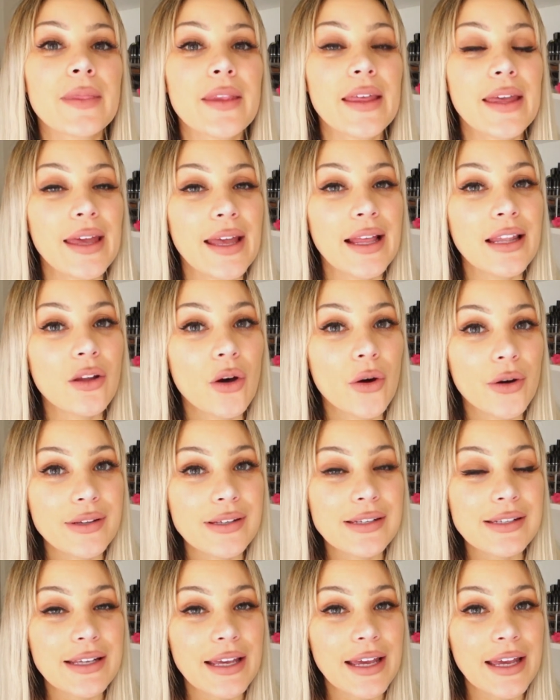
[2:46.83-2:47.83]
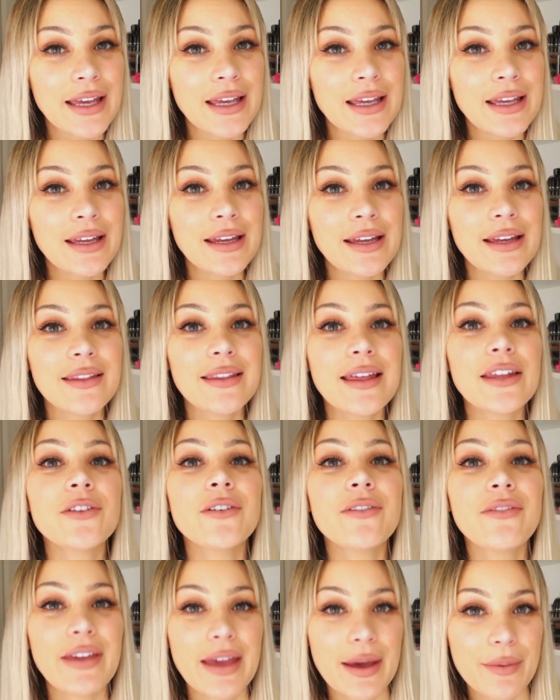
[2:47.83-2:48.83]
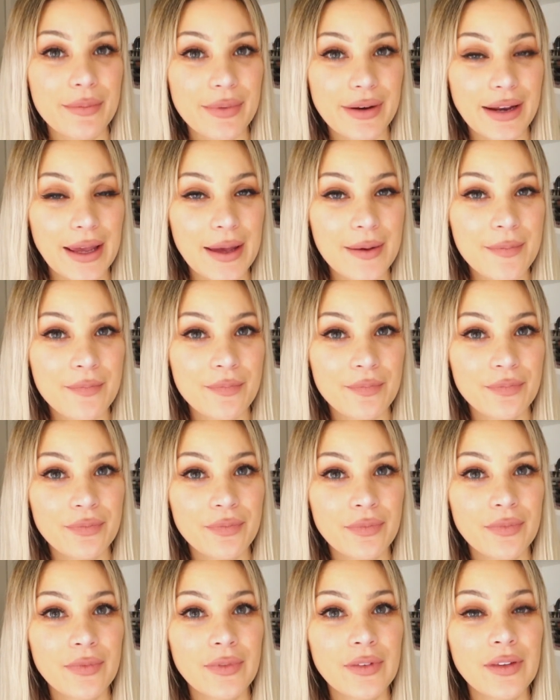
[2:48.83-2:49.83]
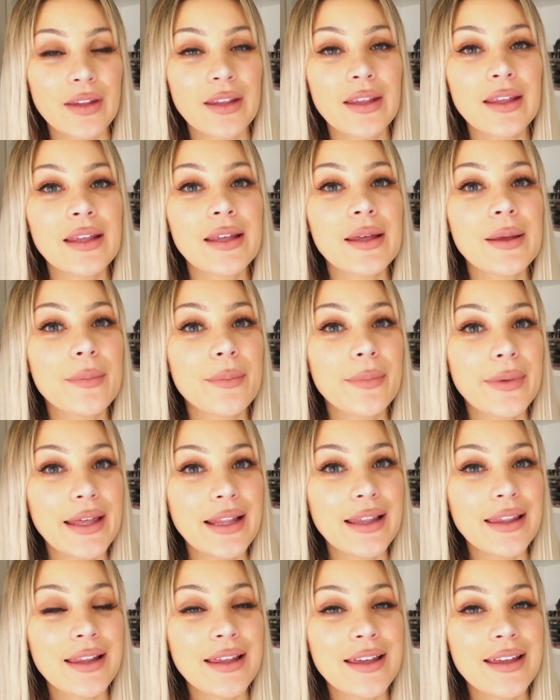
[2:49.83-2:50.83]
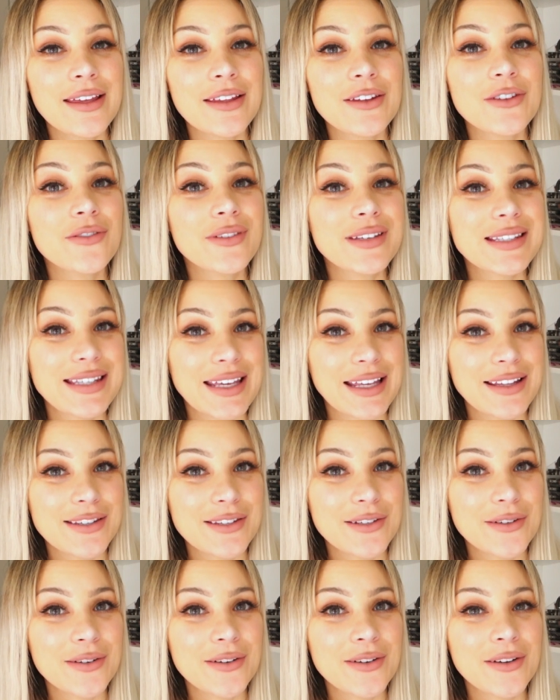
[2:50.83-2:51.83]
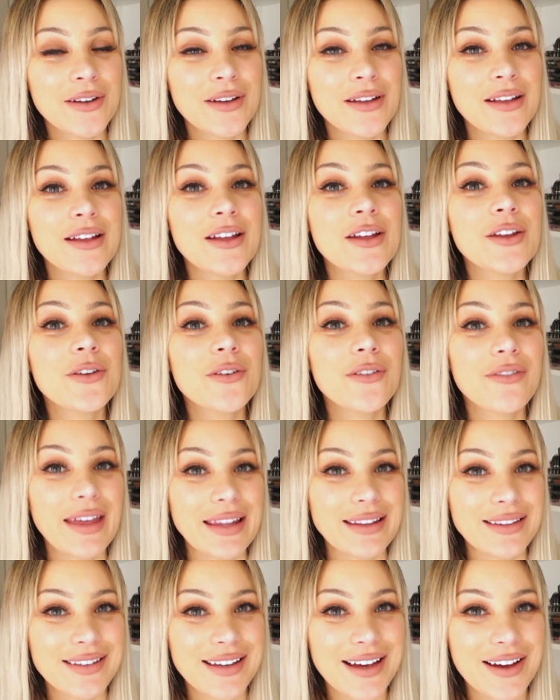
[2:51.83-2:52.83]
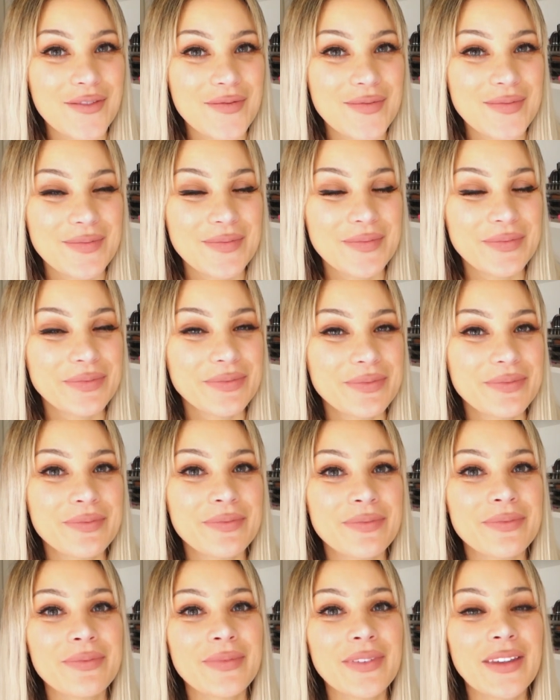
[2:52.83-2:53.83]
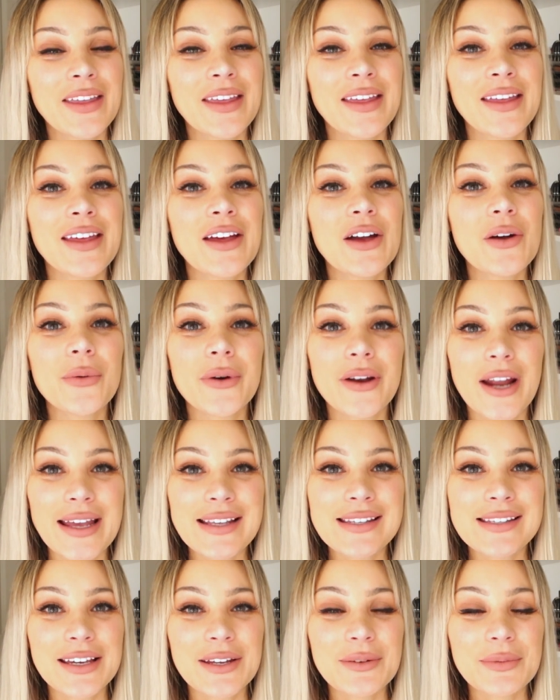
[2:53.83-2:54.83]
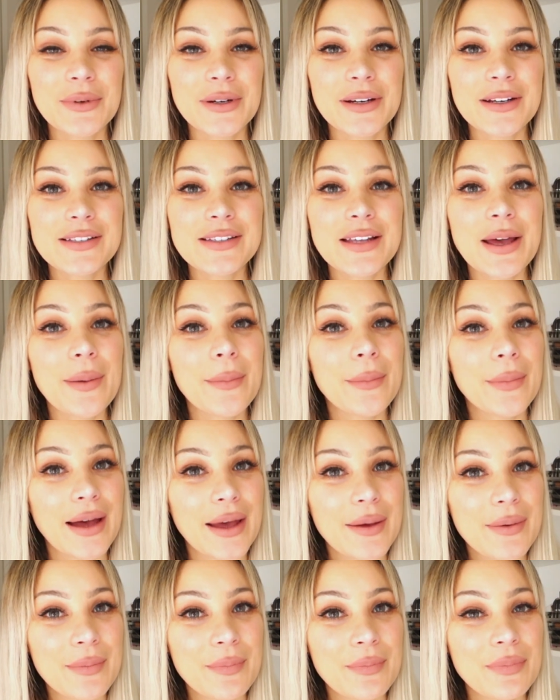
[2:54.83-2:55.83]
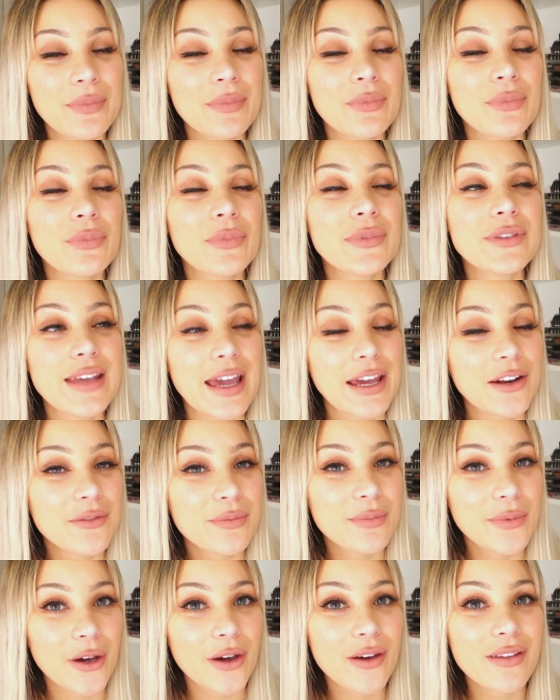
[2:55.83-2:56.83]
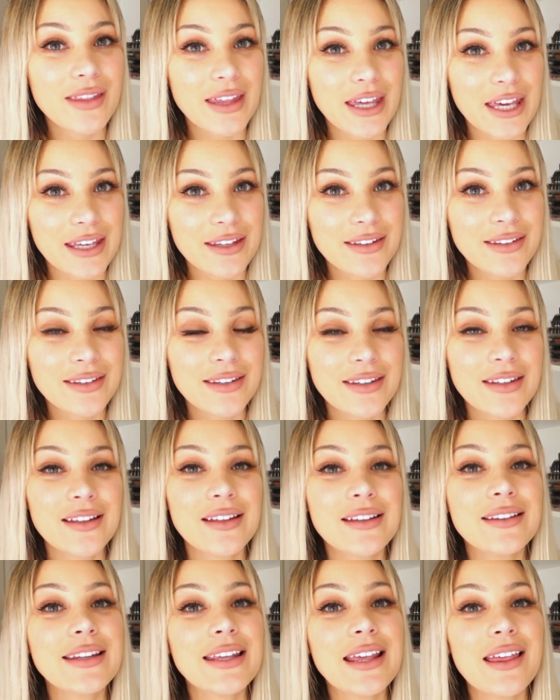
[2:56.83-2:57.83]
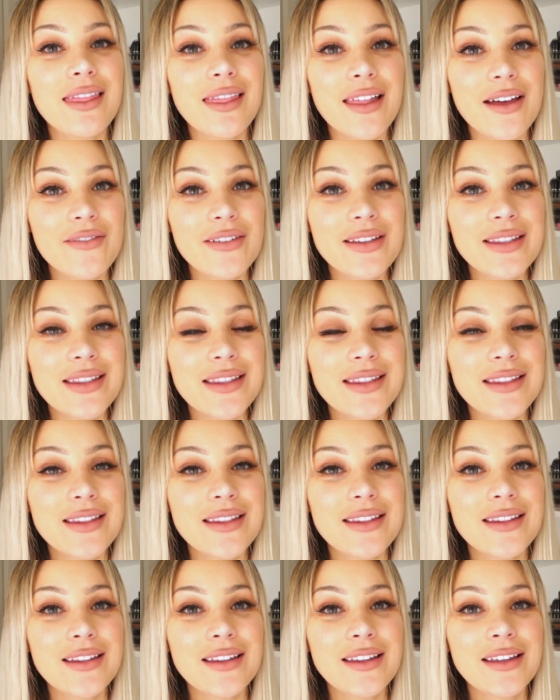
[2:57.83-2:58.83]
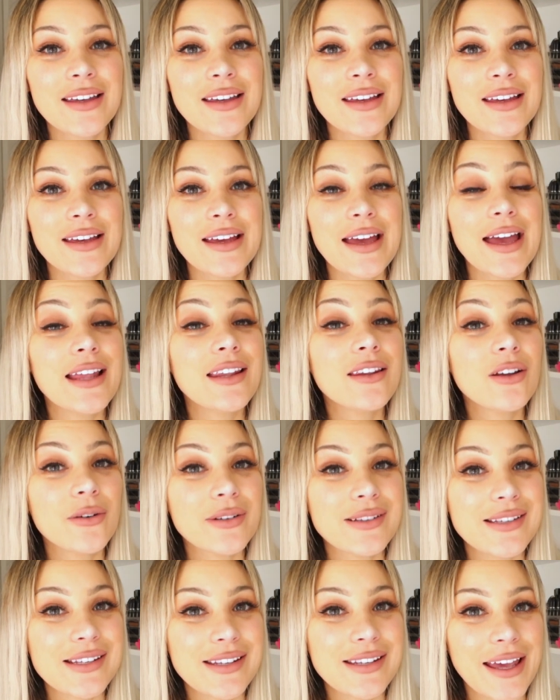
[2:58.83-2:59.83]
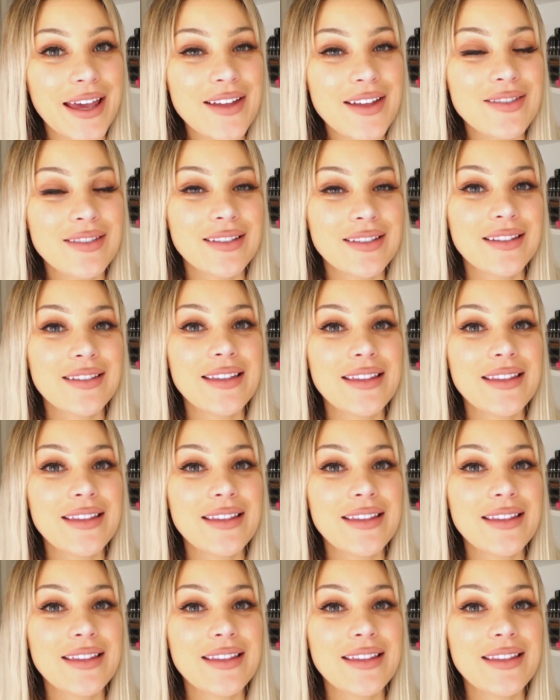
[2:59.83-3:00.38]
el 11 de noviembre 1990. What I said was my date of birth is the 11th, el 11 de